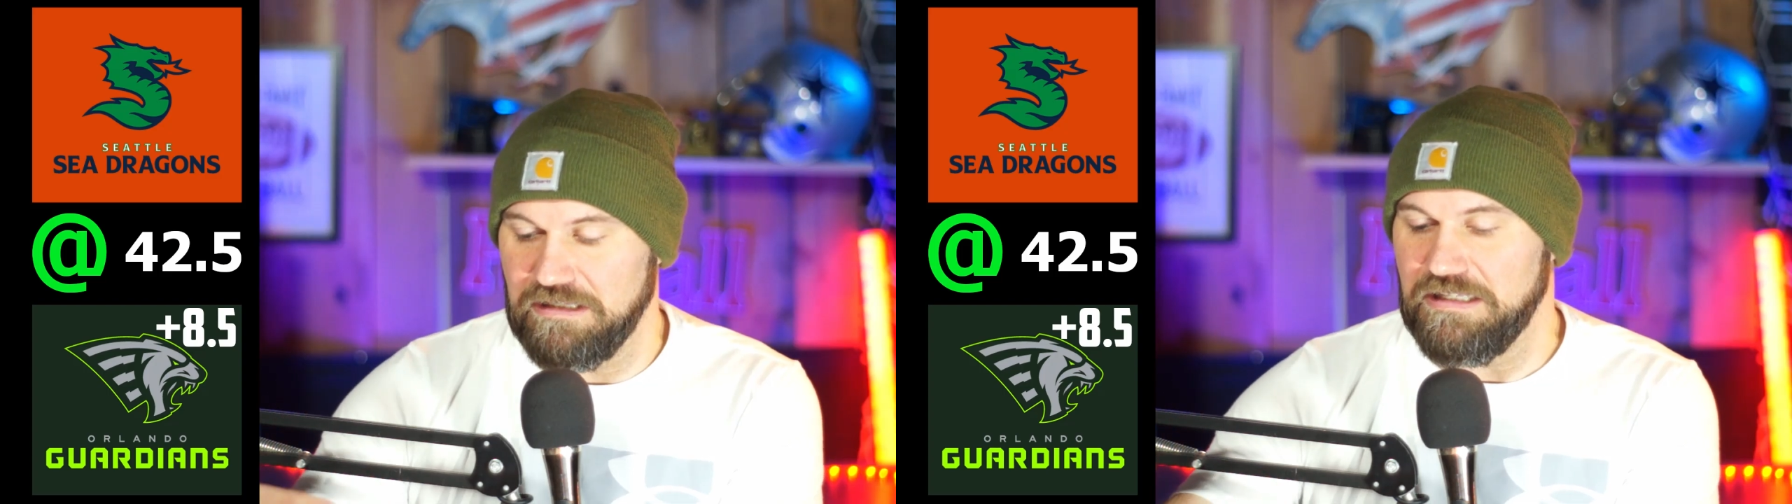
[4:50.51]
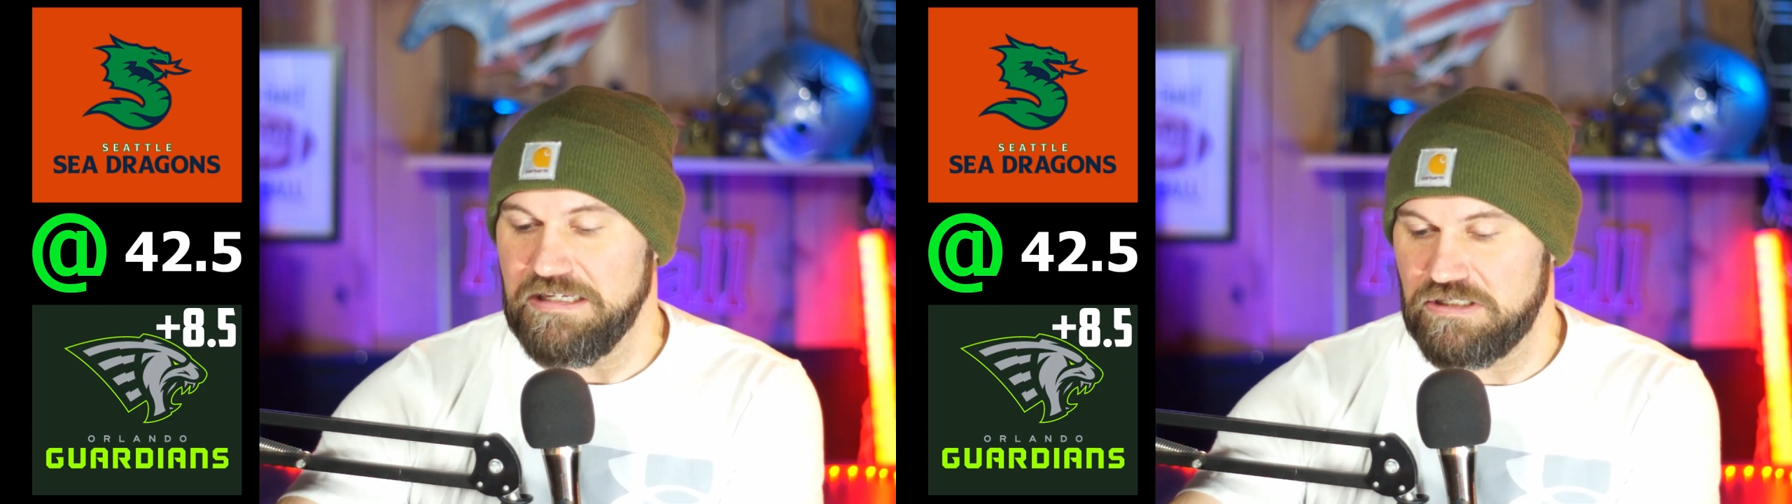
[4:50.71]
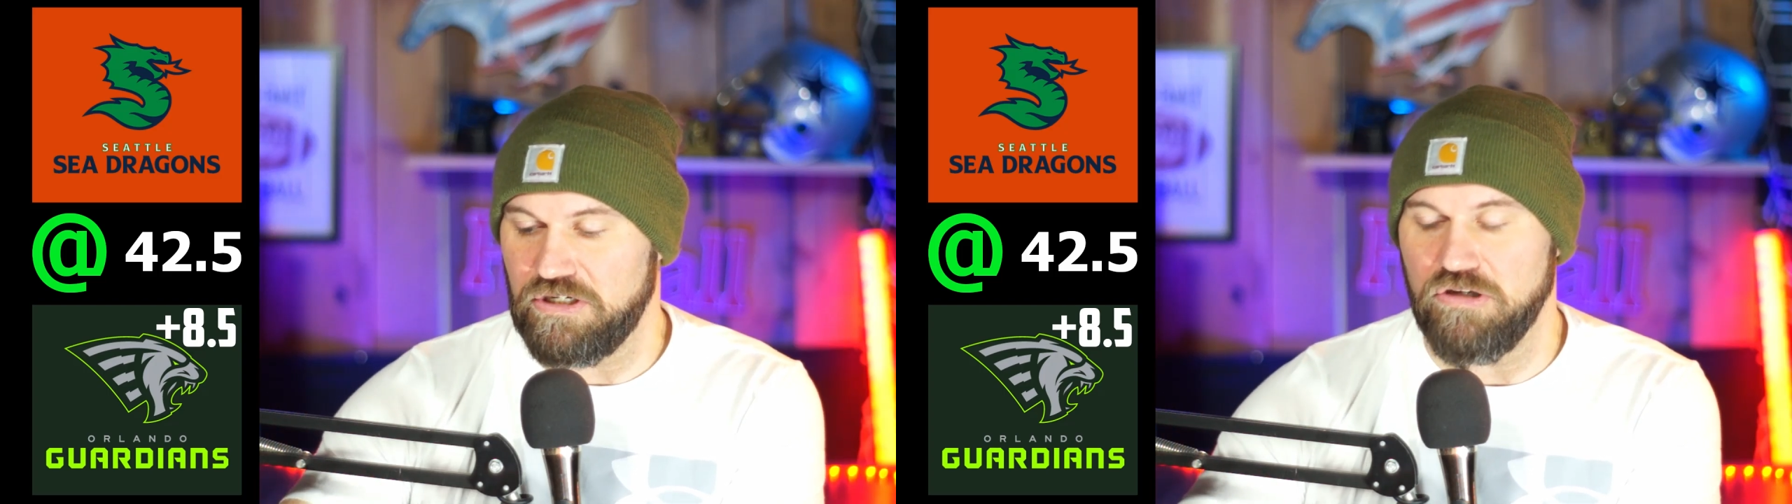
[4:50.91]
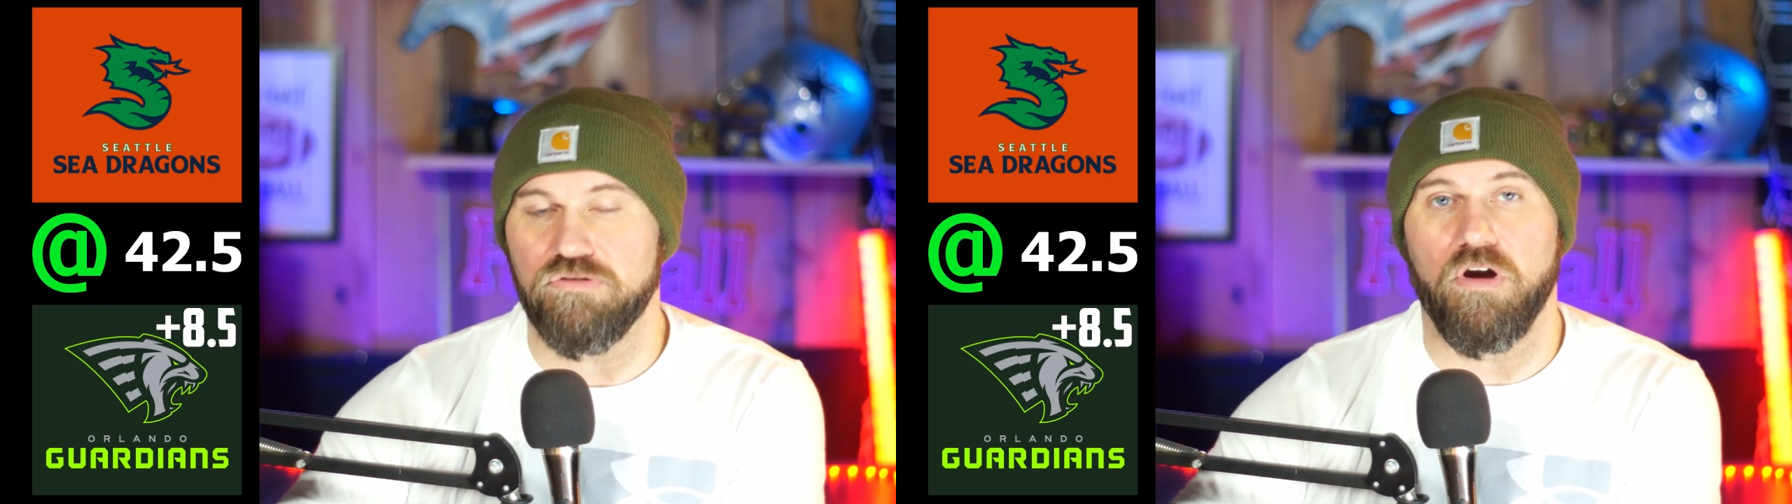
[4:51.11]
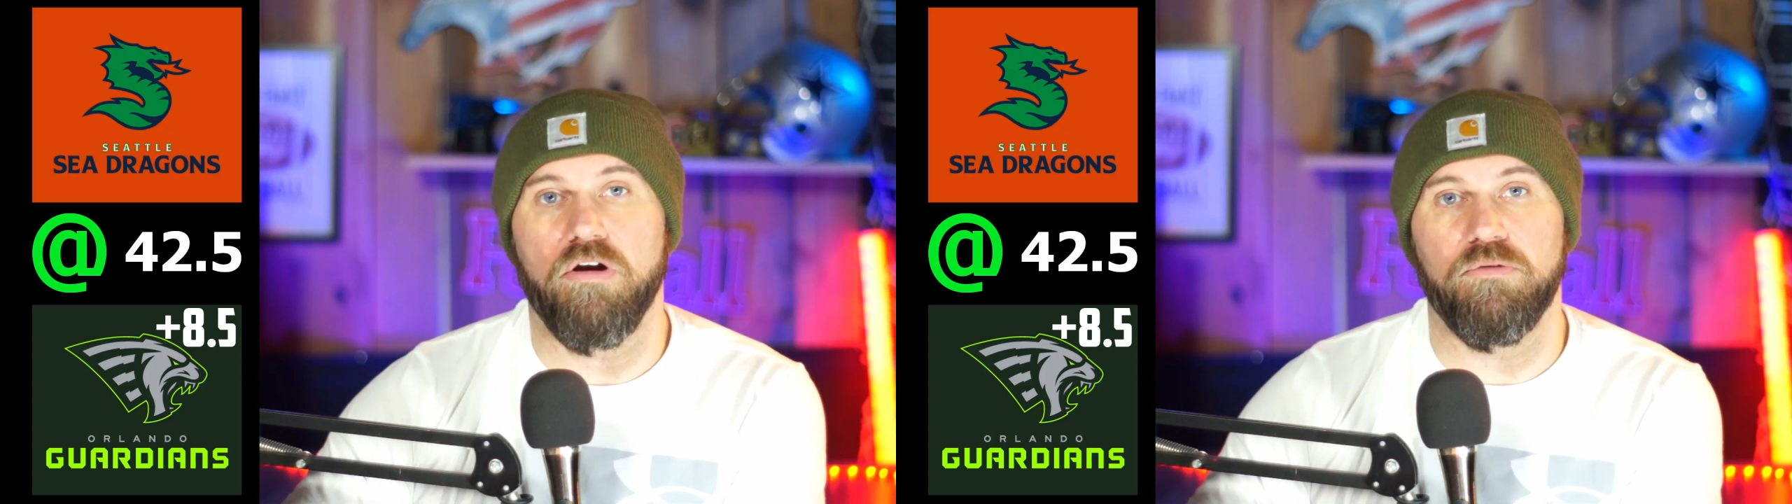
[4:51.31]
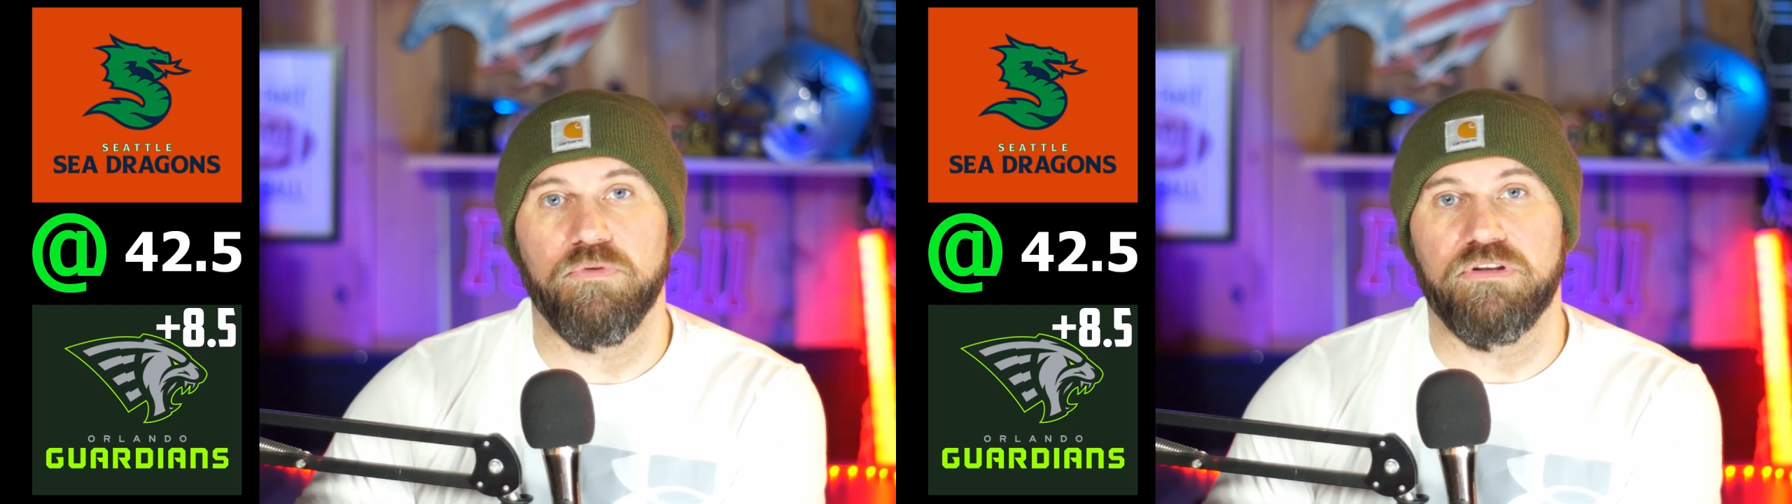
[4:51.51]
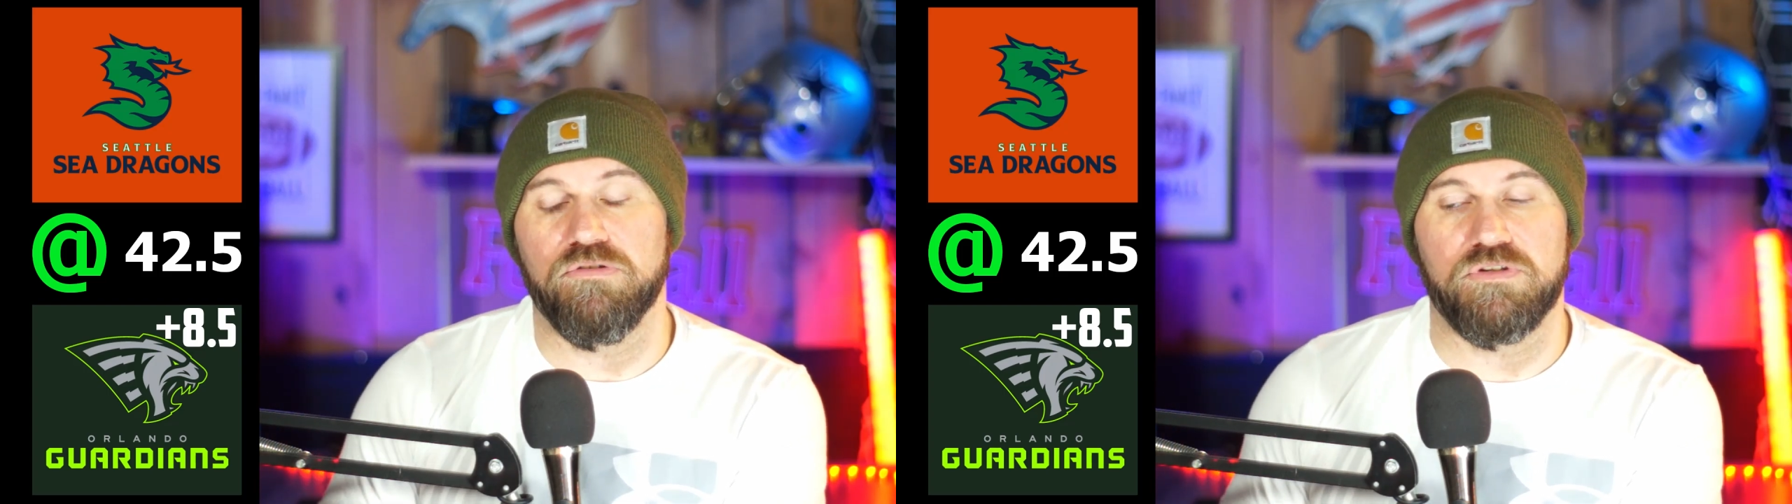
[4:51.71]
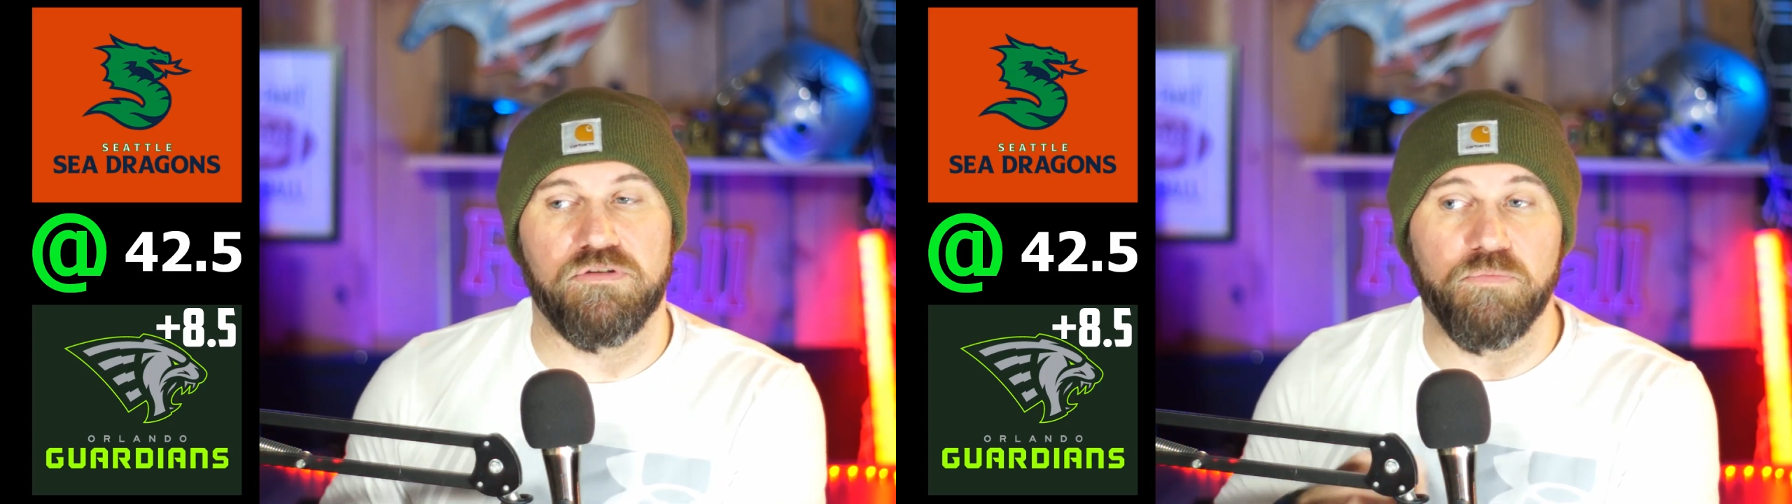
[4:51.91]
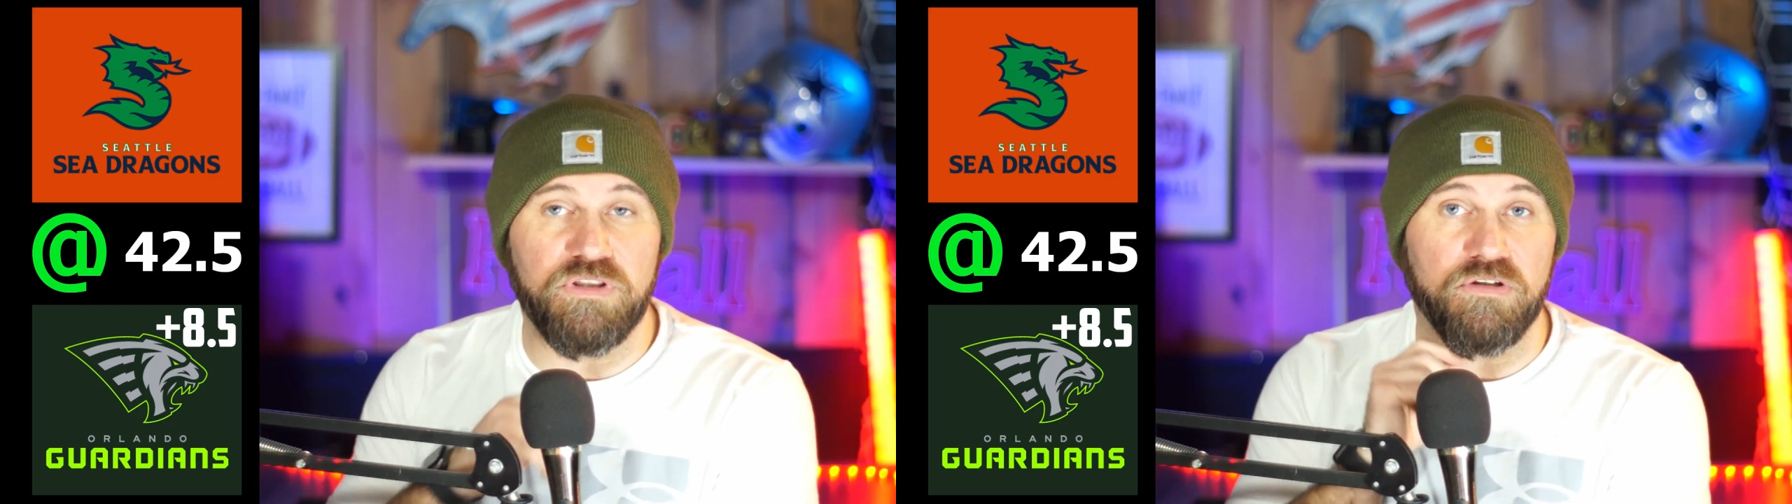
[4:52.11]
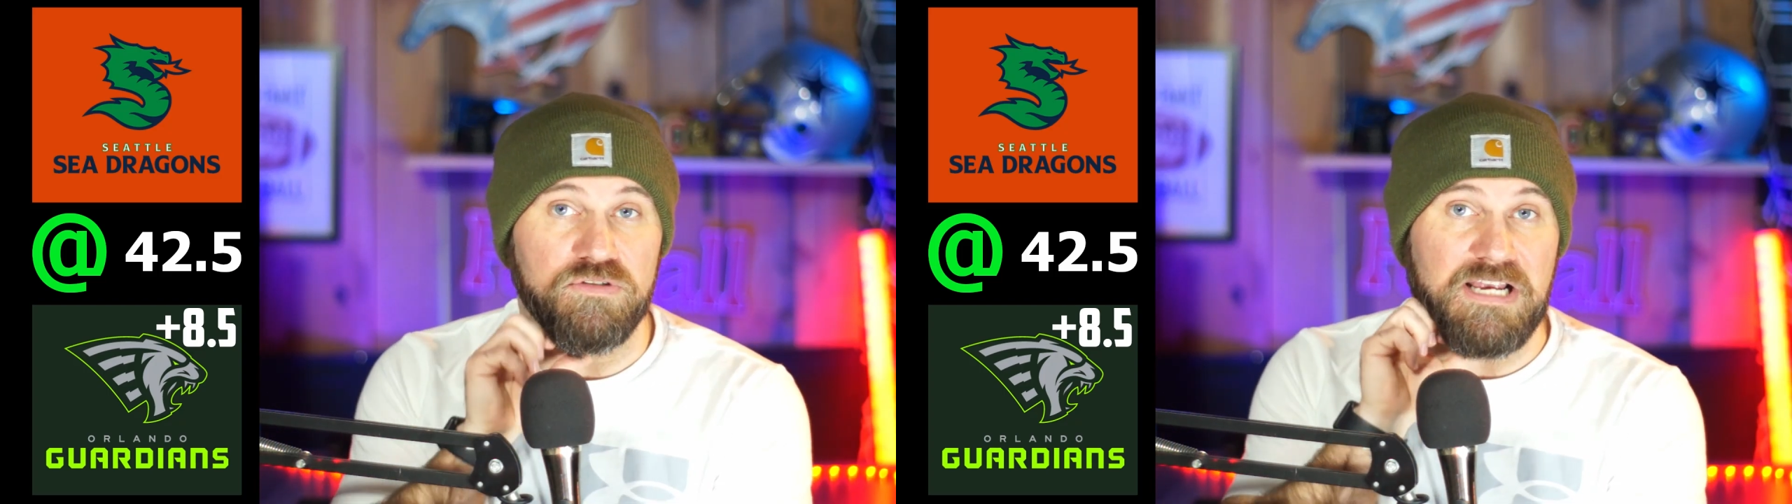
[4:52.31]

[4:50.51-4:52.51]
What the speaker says: list goes on with those